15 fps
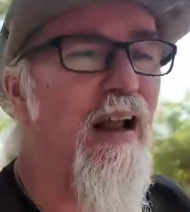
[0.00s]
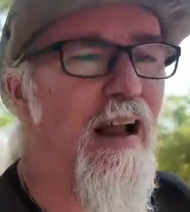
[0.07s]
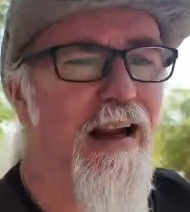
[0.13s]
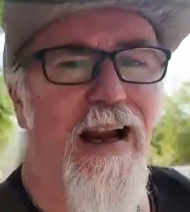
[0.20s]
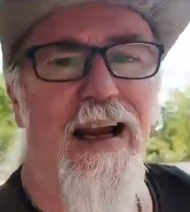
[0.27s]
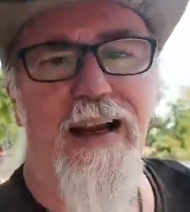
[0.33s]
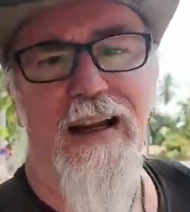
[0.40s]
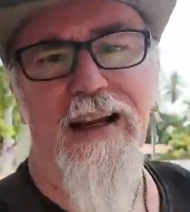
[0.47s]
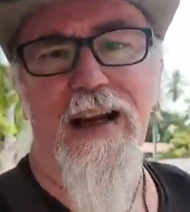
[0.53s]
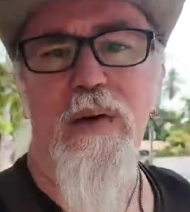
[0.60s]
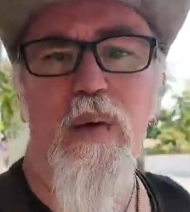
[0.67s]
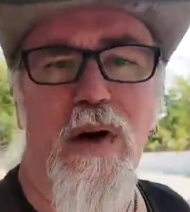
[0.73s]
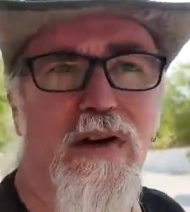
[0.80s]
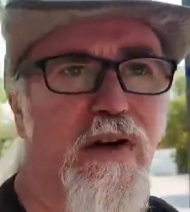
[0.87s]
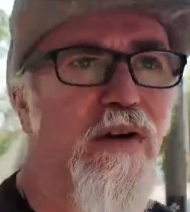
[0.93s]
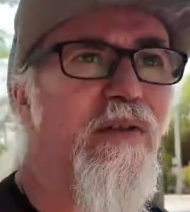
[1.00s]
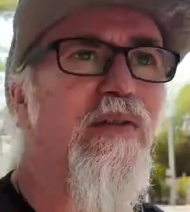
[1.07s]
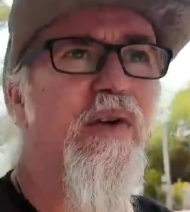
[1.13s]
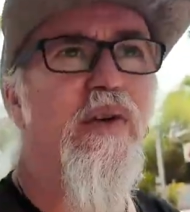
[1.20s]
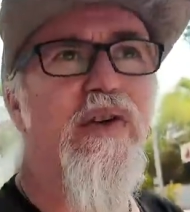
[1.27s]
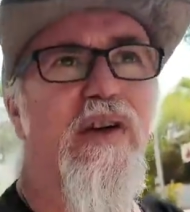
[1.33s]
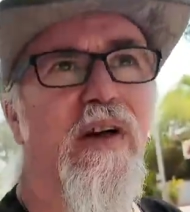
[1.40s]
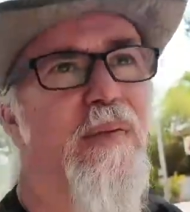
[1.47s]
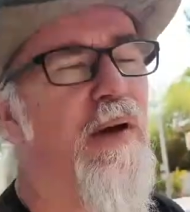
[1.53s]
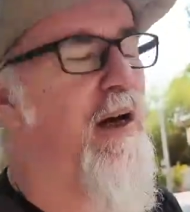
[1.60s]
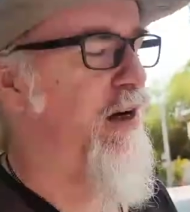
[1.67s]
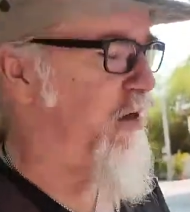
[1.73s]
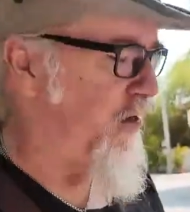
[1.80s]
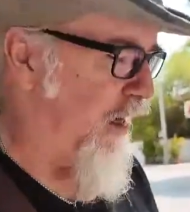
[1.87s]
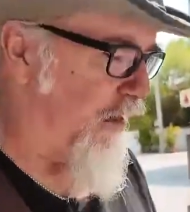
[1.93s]
like I can get Western foods here, but
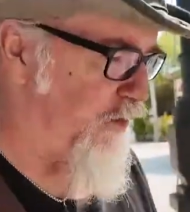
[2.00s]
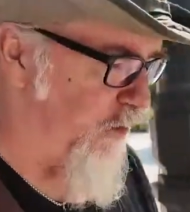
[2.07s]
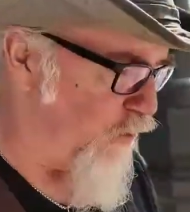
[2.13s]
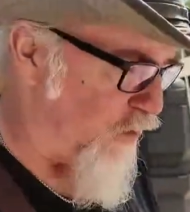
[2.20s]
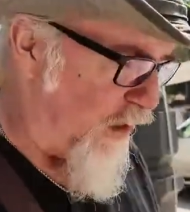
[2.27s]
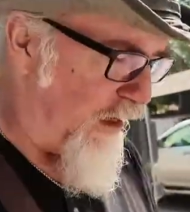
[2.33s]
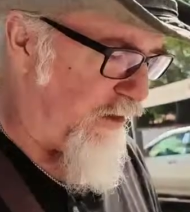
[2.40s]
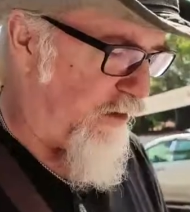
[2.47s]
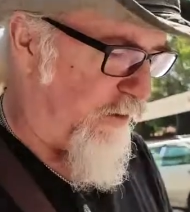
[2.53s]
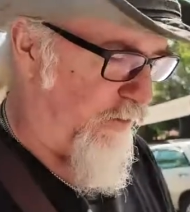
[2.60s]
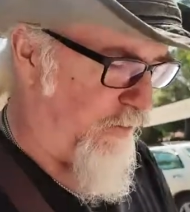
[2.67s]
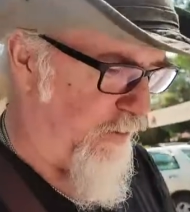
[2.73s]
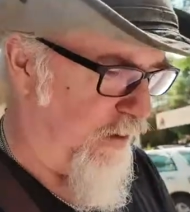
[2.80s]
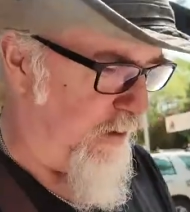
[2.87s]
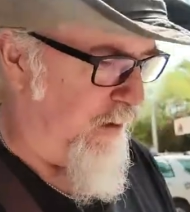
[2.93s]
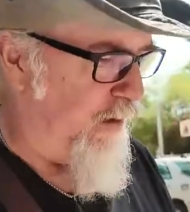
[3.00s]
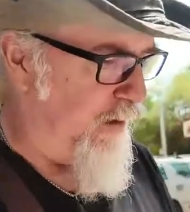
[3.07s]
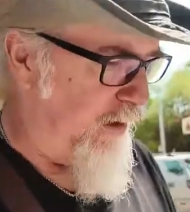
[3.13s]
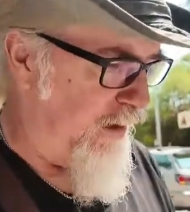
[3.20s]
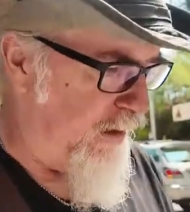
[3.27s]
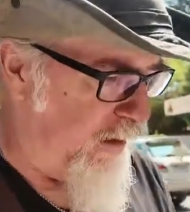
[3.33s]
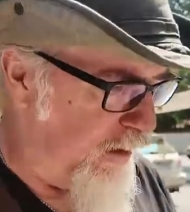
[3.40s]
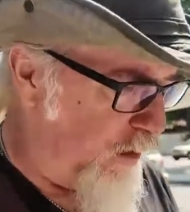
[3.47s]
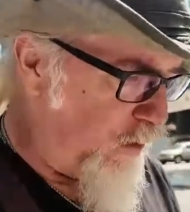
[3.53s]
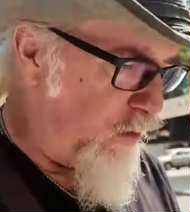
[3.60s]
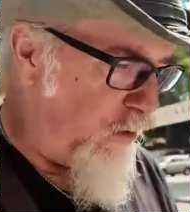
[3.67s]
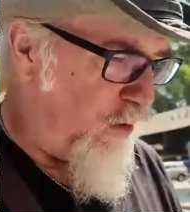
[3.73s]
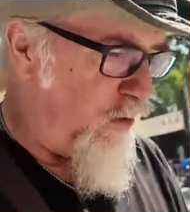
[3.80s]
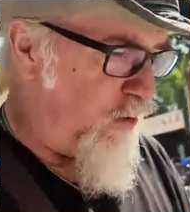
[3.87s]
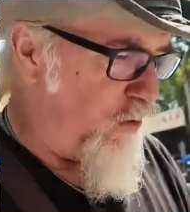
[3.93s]
I, I choose not to.
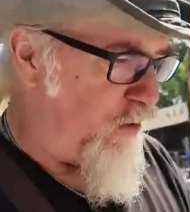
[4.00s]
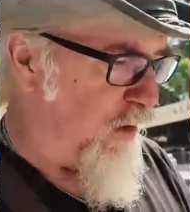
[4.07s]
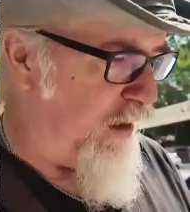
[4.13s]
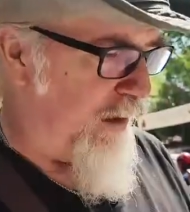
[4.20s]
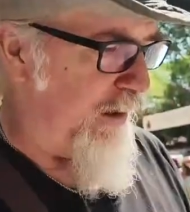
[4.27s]
Whew.